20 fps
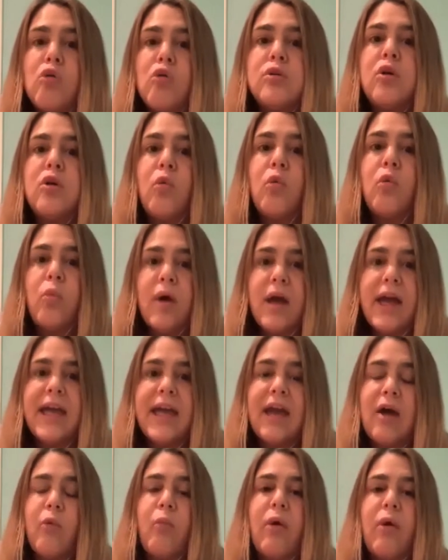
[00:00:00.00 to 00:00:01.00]
away
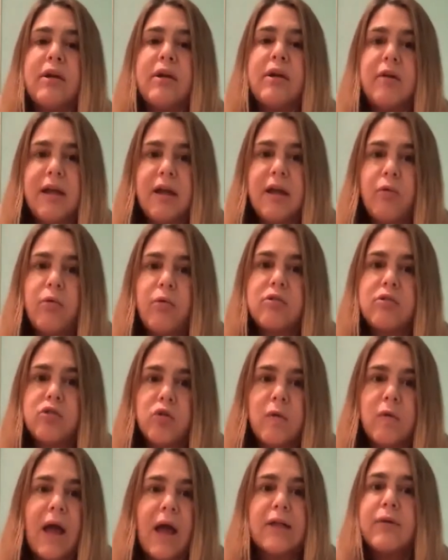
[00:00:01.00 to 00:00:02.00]
at where your It Works.
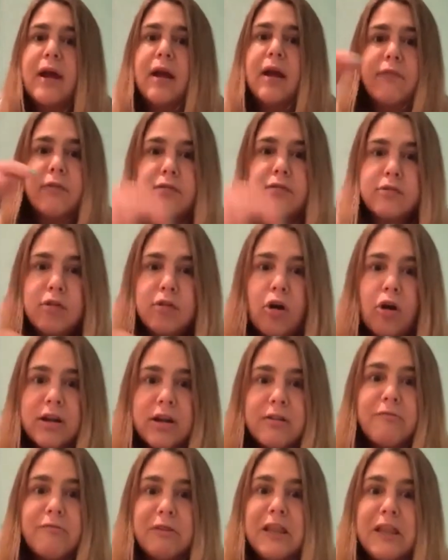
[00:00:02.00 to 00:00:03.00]
I don't care if you're starting
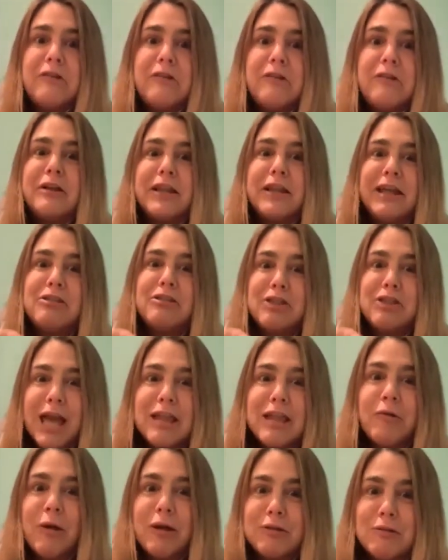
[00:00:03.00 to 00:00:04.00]
literally
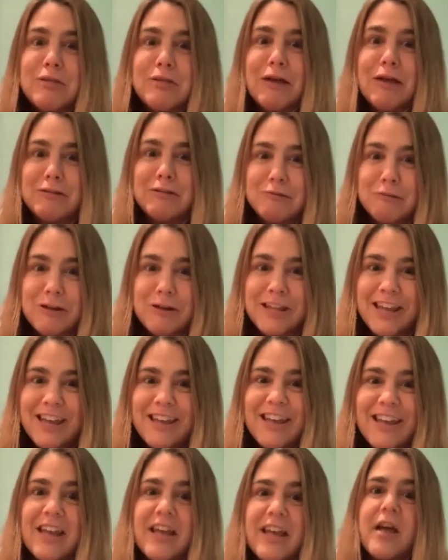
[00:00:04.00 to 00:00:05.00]
January 2020,
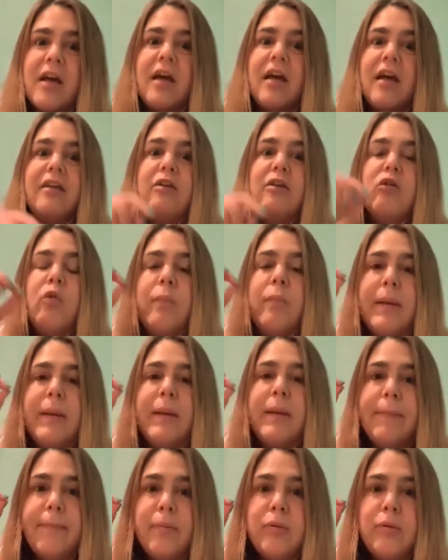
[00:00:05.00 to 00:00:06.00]
you will be
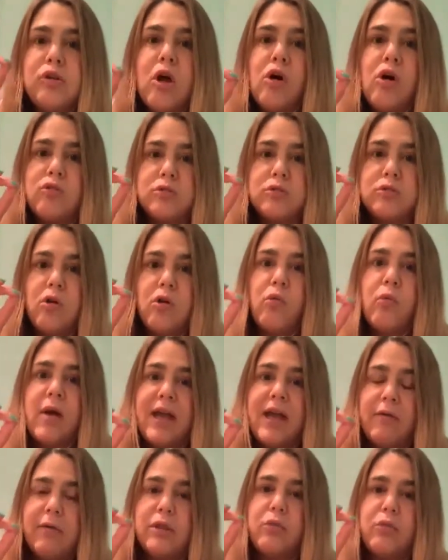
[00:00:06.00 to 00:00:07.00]
blown away
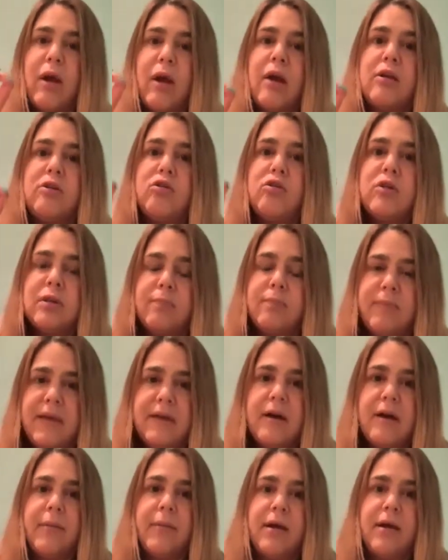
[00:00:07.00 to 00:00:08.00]
with where you can be
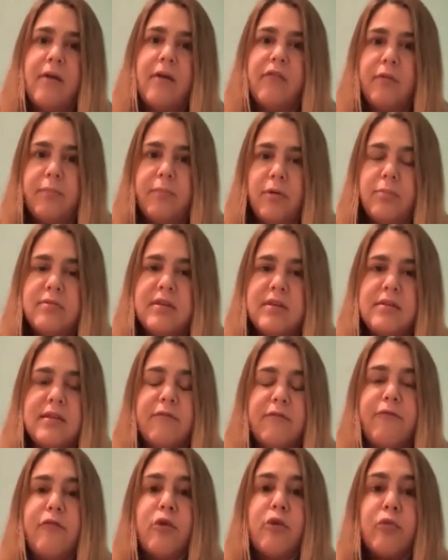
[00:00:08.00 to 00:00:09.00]
coming off of boom
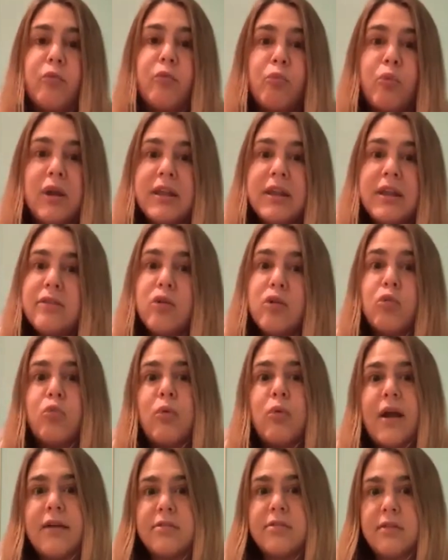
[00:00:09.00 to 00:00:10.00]
season for really the
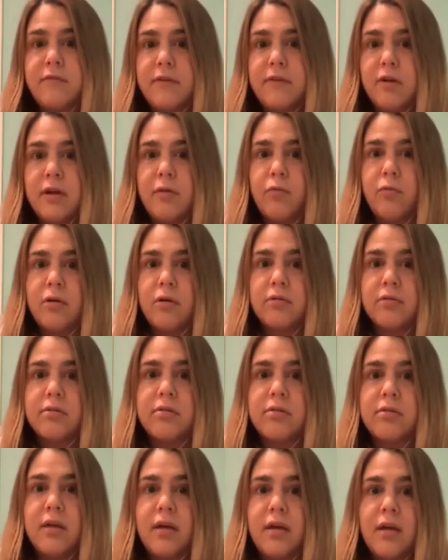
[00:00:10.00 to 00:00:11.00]
rest of your It
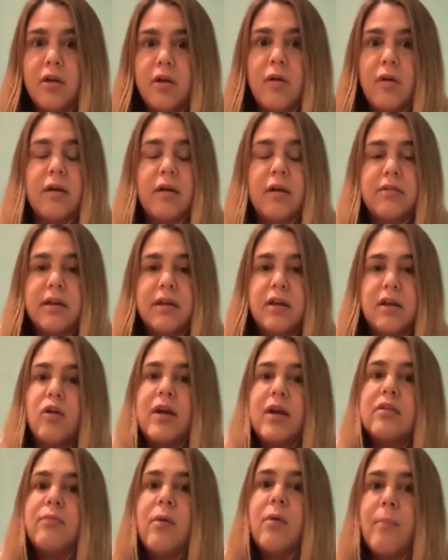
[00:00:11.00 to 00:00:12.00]
Works career, because it
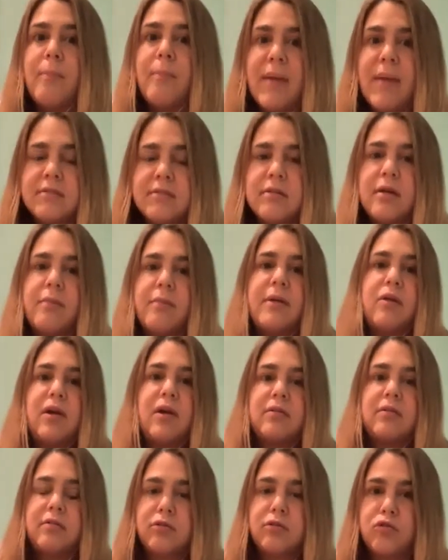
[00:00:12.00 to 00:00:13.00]
creates momentum, it
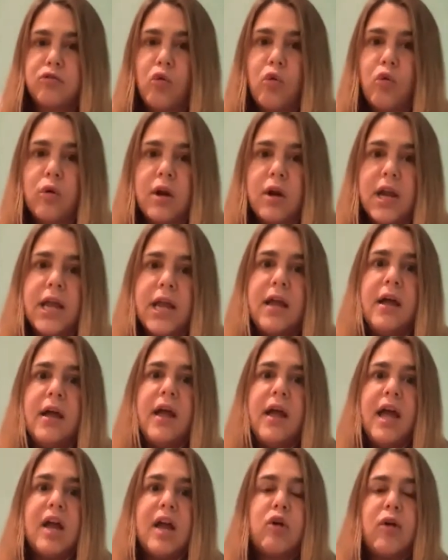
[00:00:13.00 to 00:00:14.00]
creates a story,
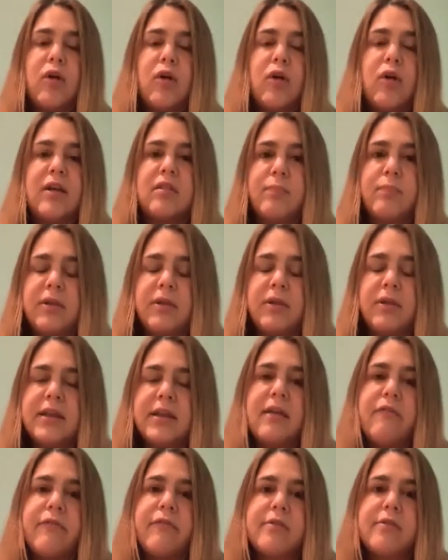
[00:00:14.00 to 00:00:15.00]
it creates belief.
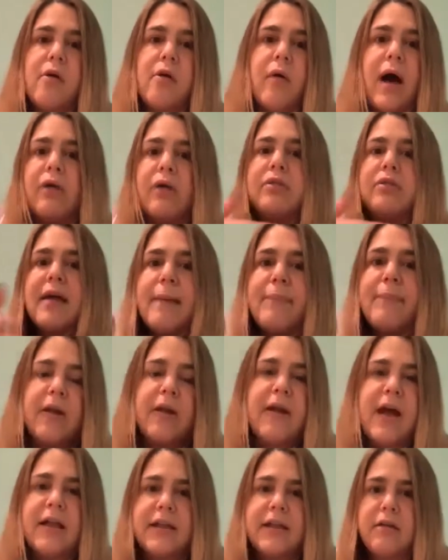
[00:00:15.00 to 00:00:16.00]
So I'll stop there.
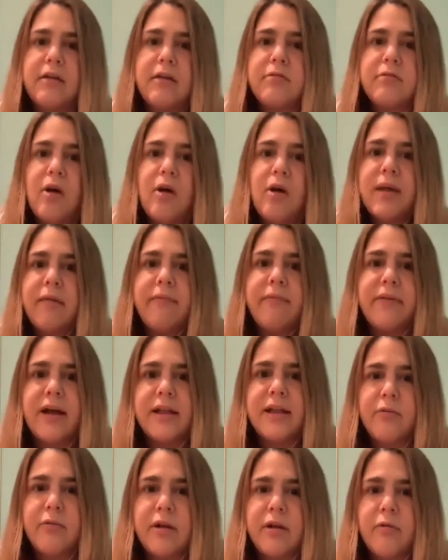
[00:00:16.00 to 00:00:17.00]
Allie, you tell me kind of
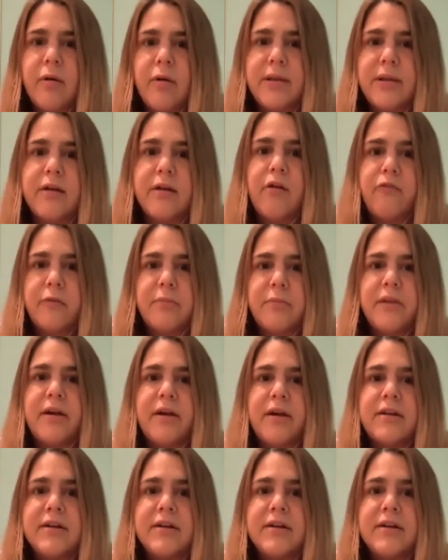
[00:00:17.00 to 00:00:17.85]
where you want me to go from there.